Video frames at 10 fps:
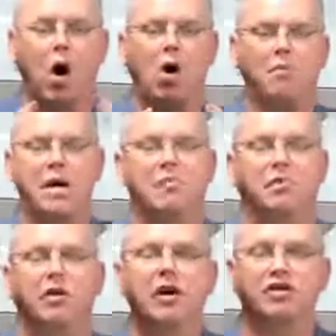all
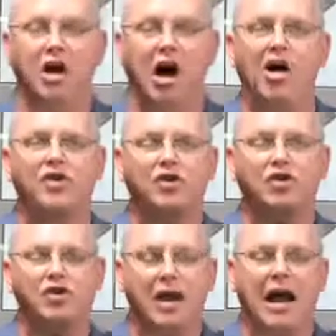people to
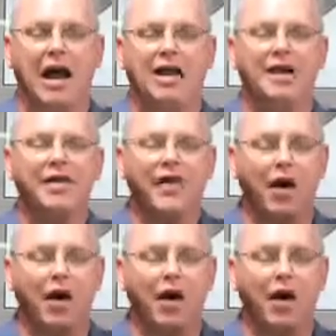understand